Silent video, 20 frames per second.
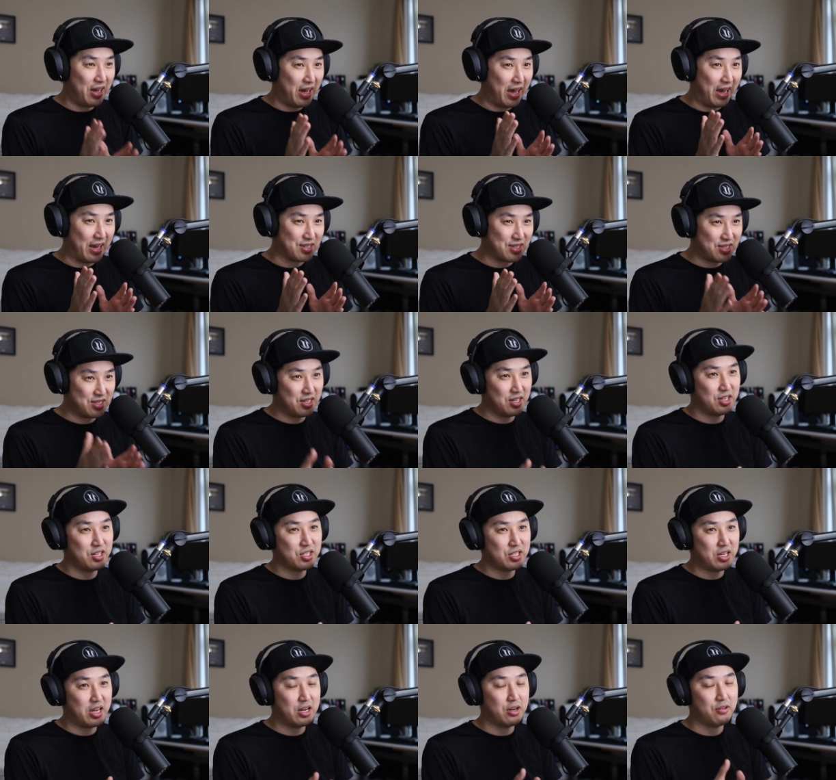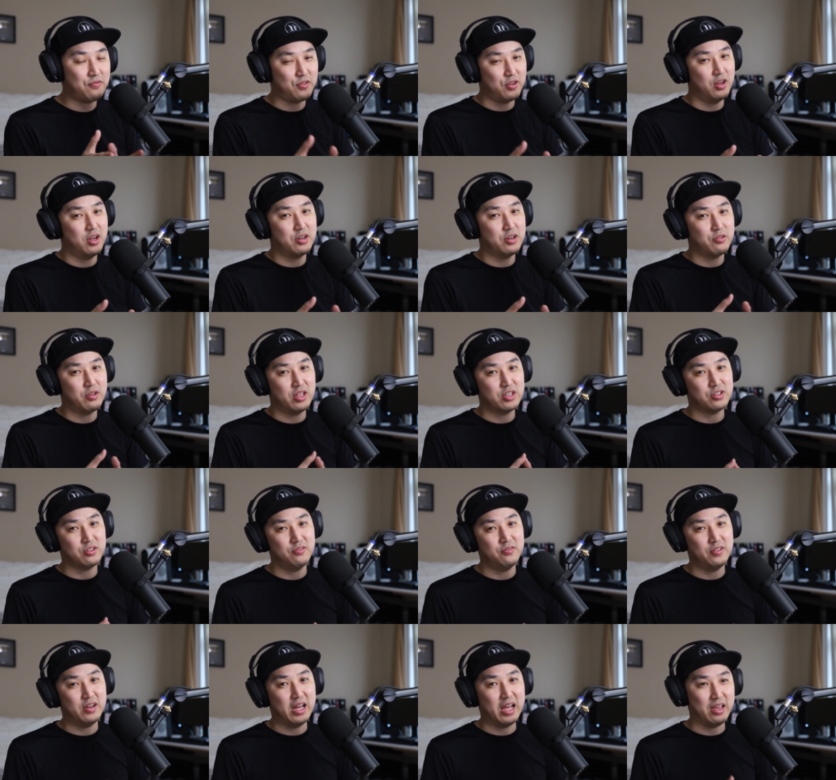at Cine Designer for Unreal Engine
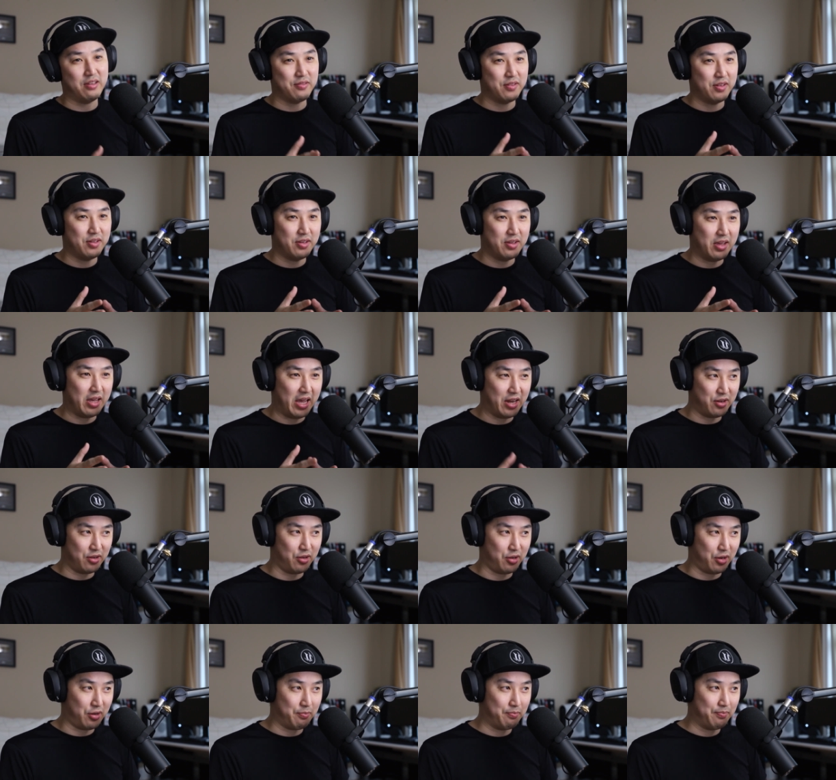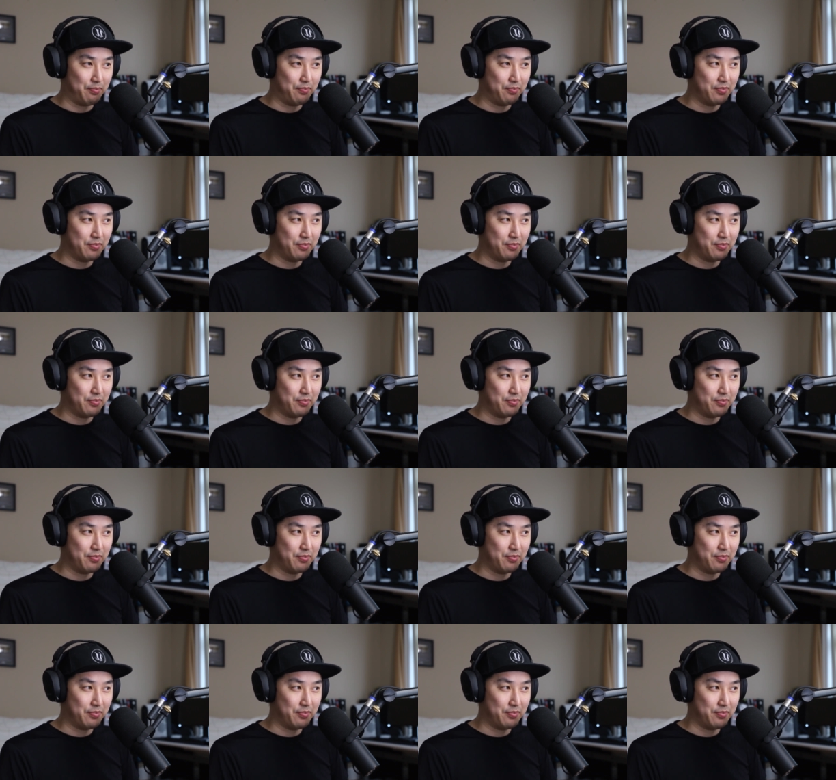five Editor.